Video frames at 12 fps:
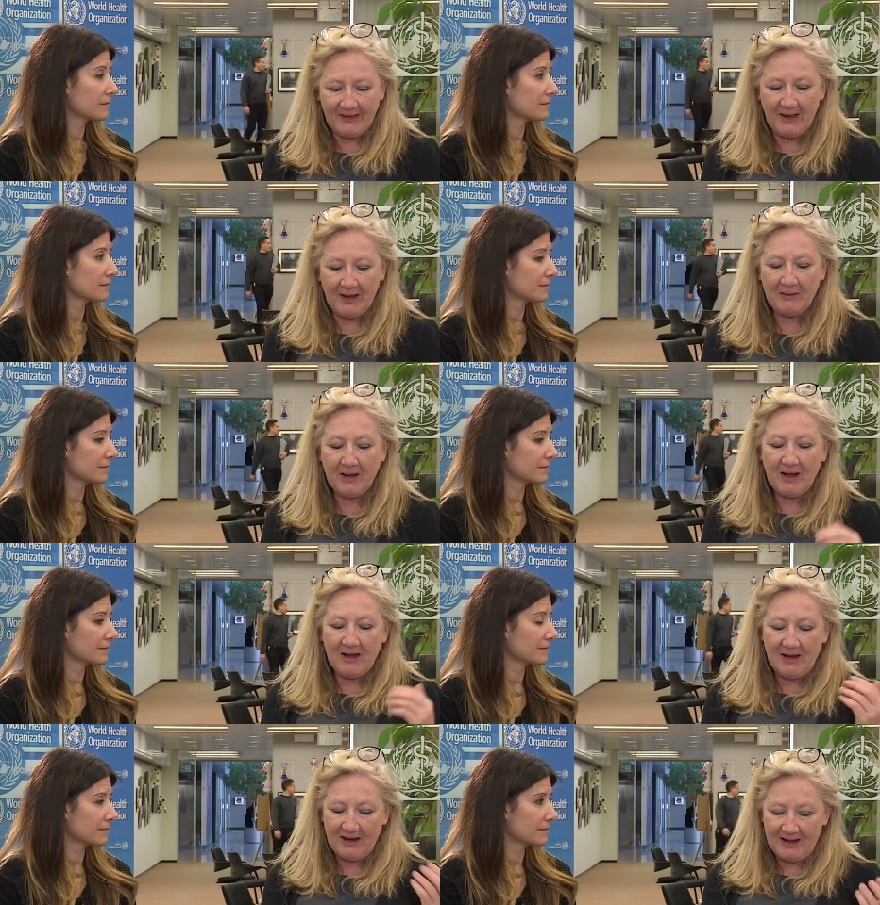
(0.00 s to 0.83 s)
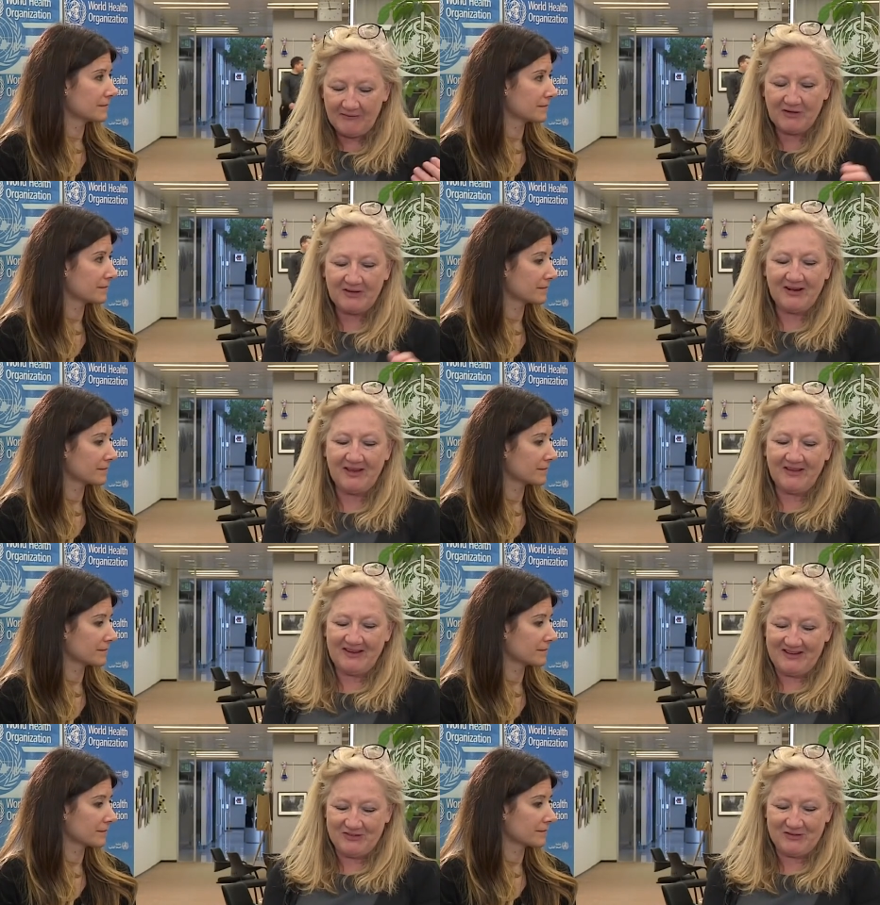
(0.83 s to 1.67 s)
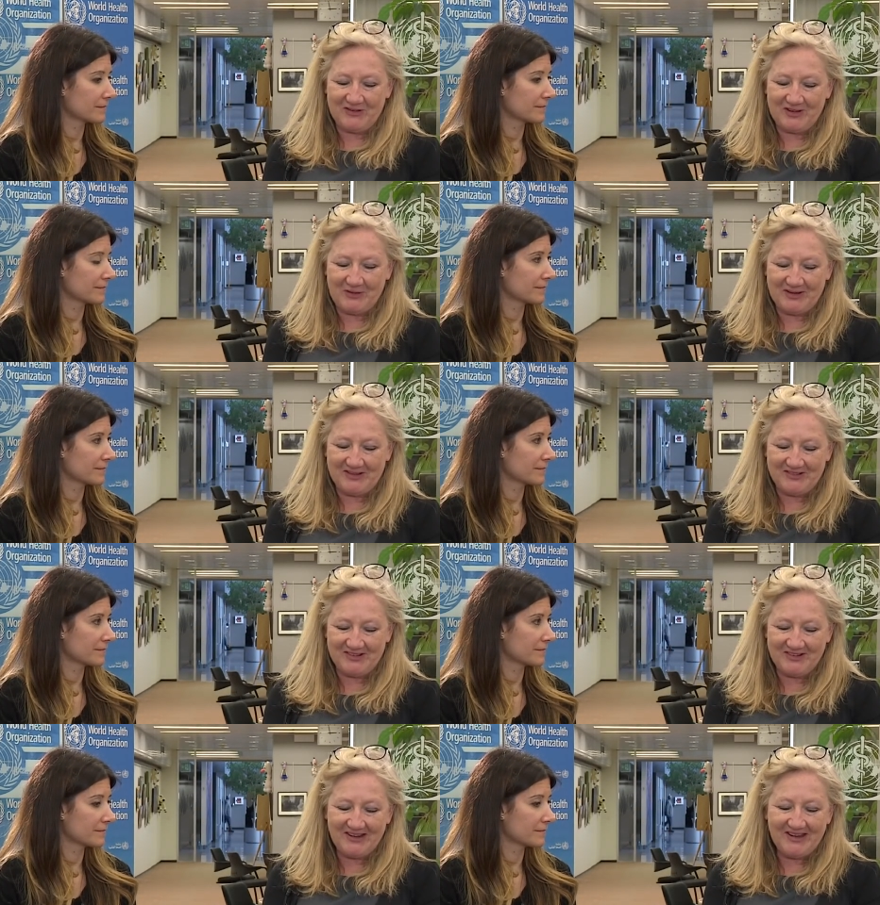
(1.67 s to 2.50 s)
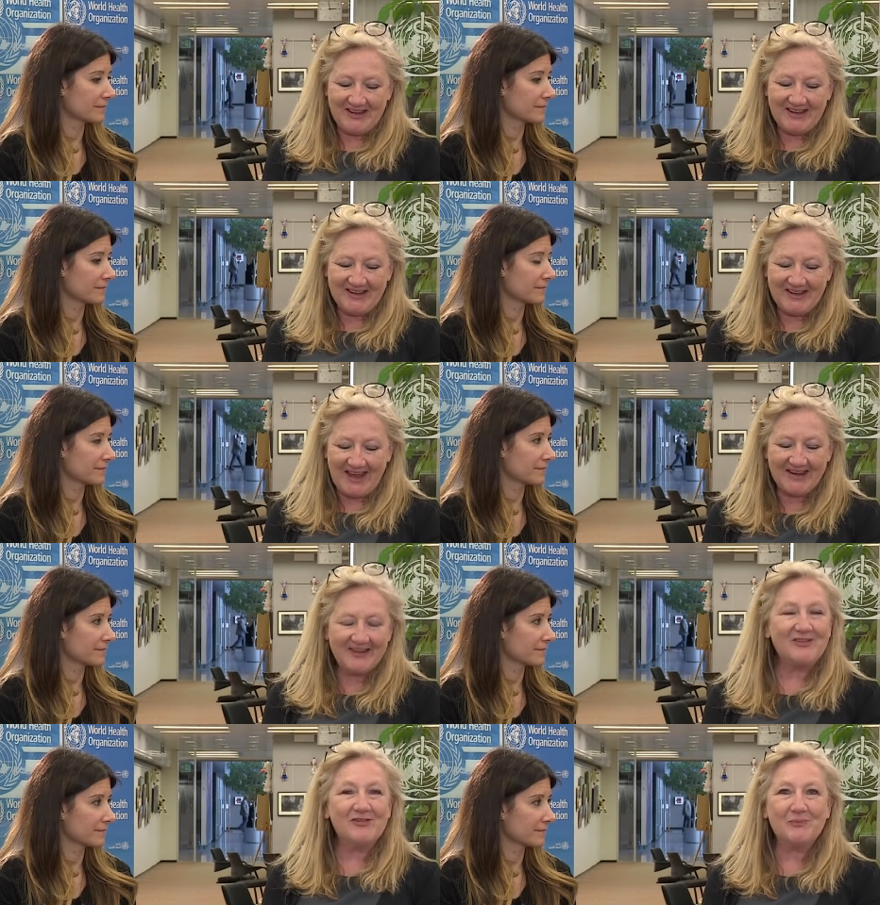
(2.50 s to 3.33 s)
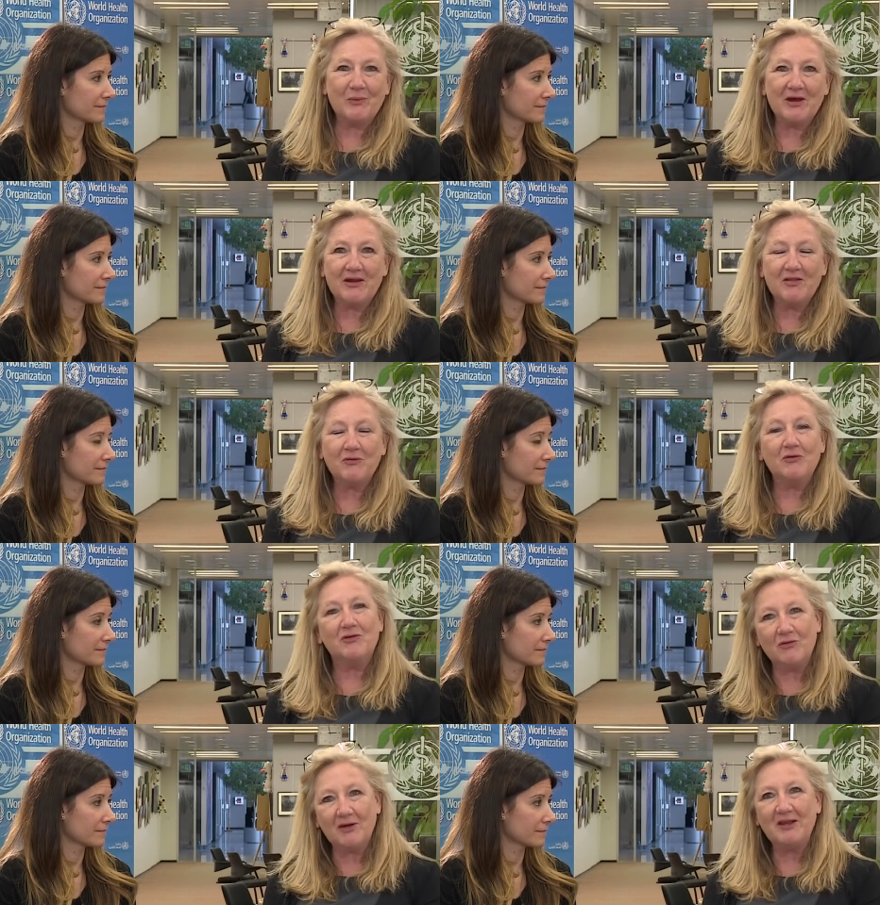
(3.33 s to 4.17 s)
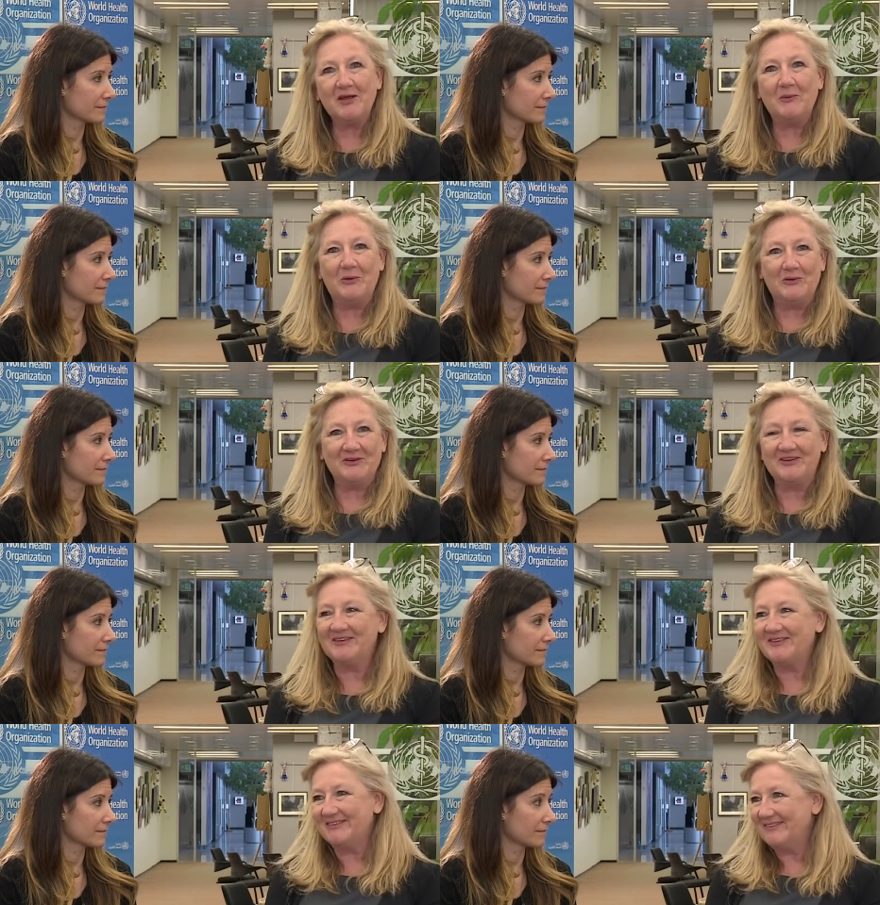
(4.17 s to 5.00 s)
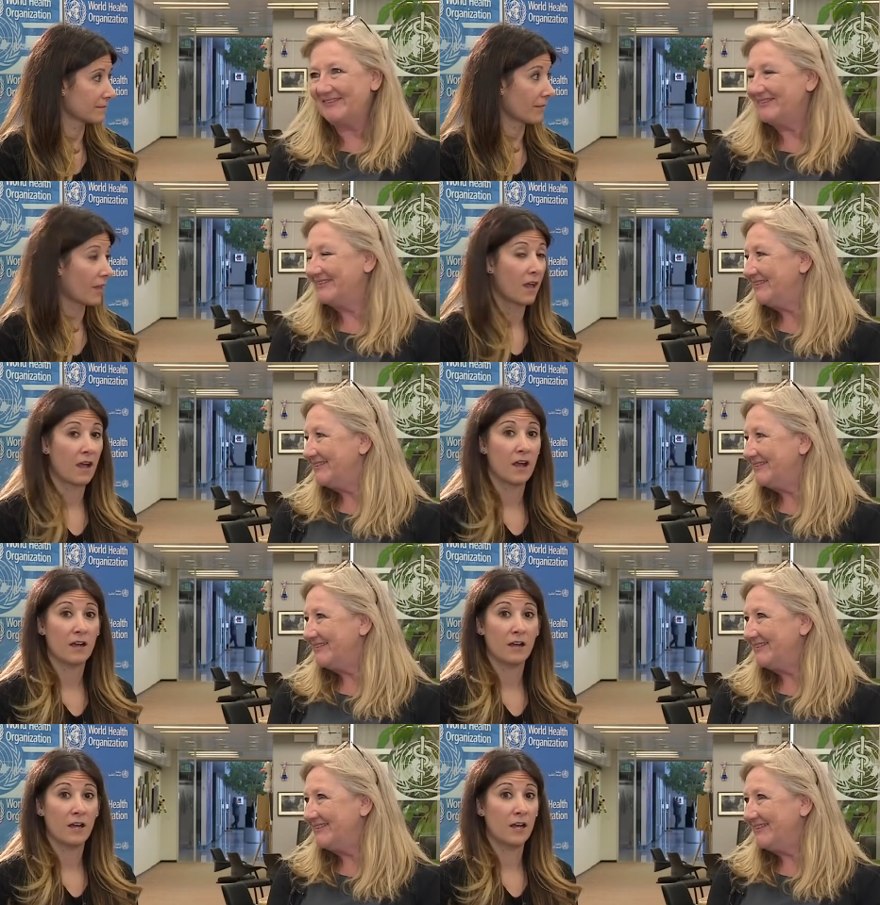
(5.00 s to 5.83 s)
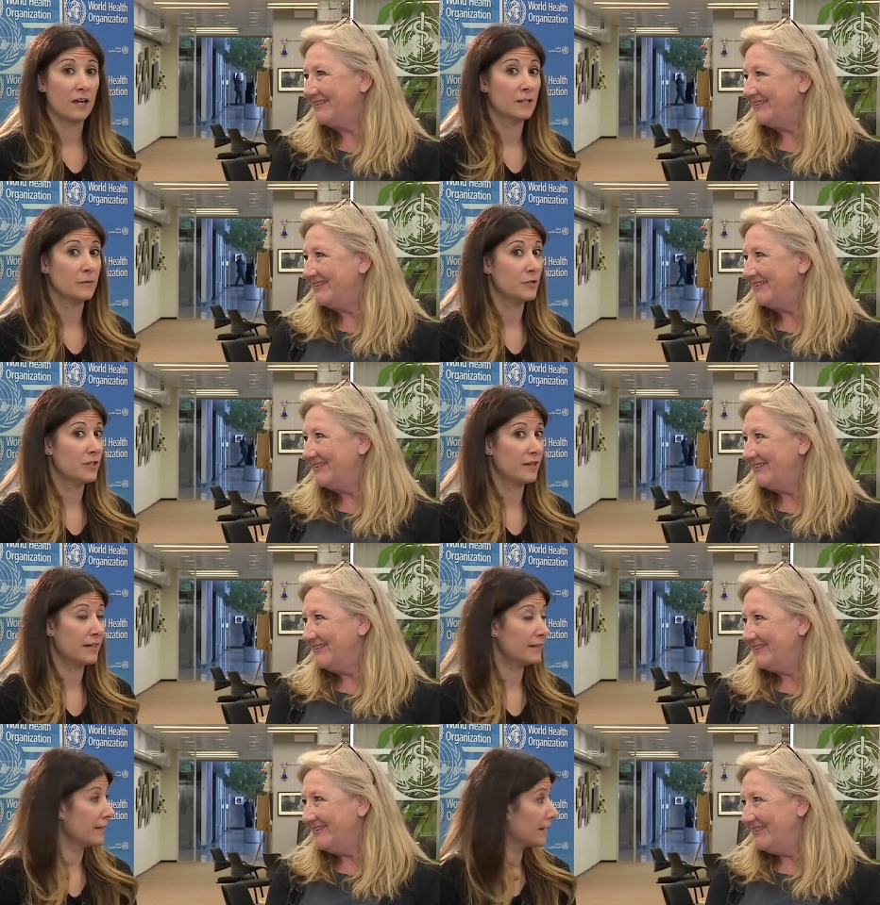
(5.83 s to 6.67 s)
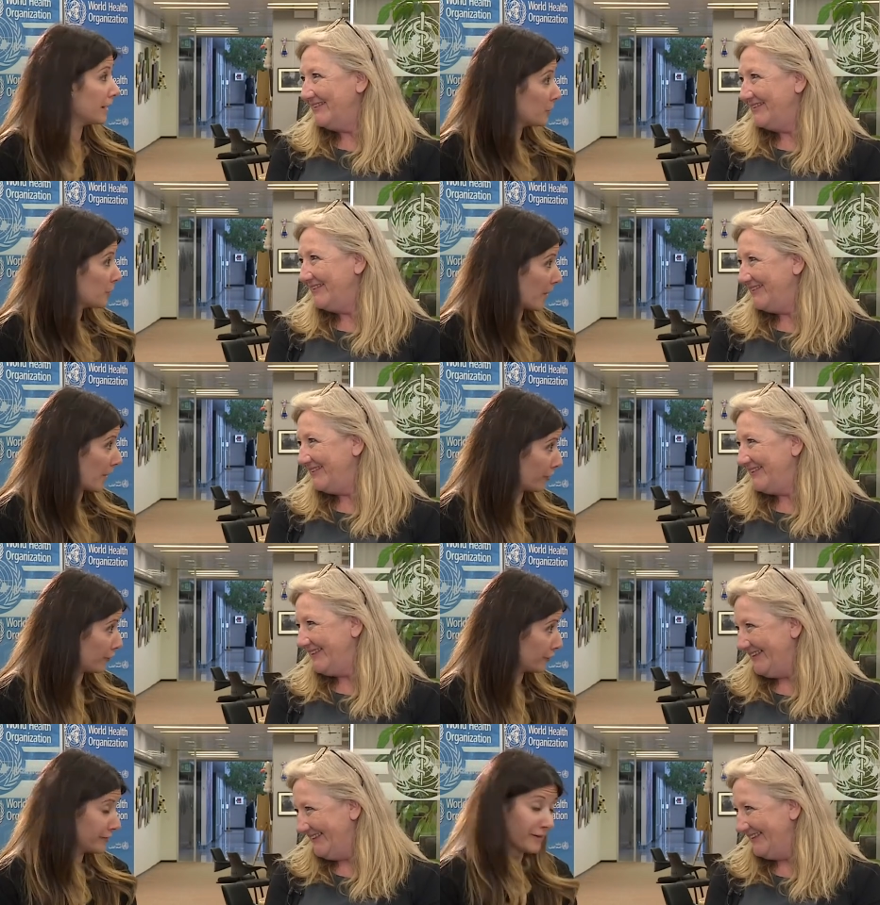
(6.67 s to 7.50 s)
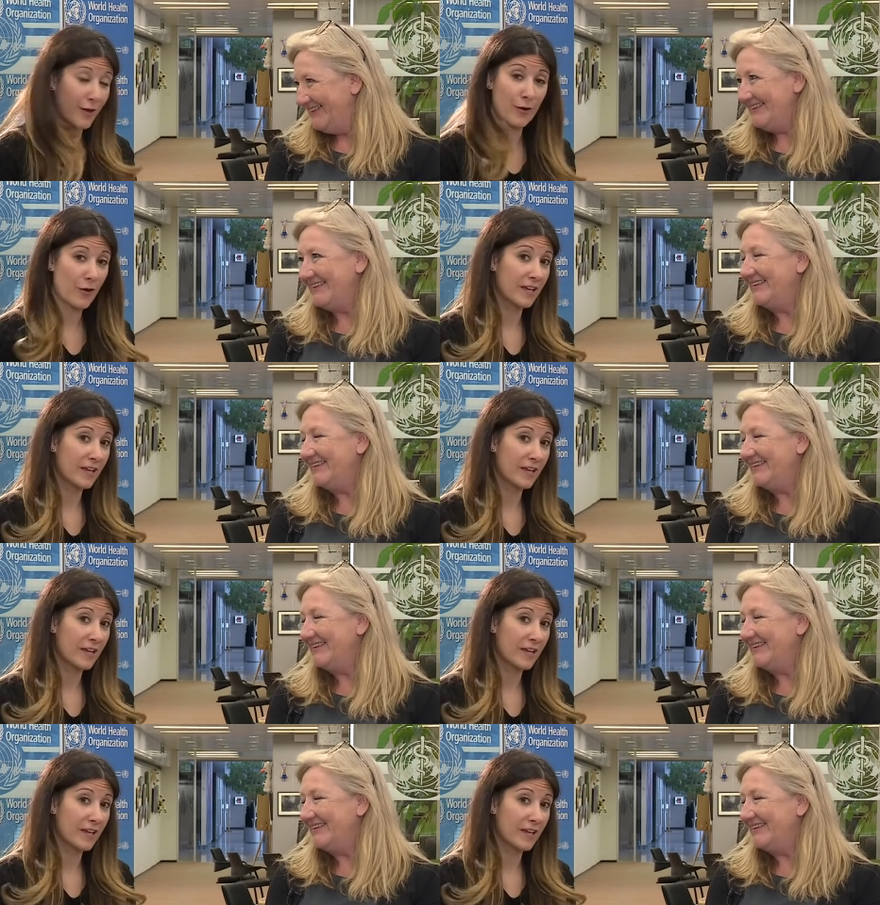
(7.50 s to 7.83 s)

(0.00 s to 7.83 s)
Speaker 1: Uh, and I've got another interesting question: Can it spread through drinking water?
Speaker 2: Uh, not that I'm aware of. No,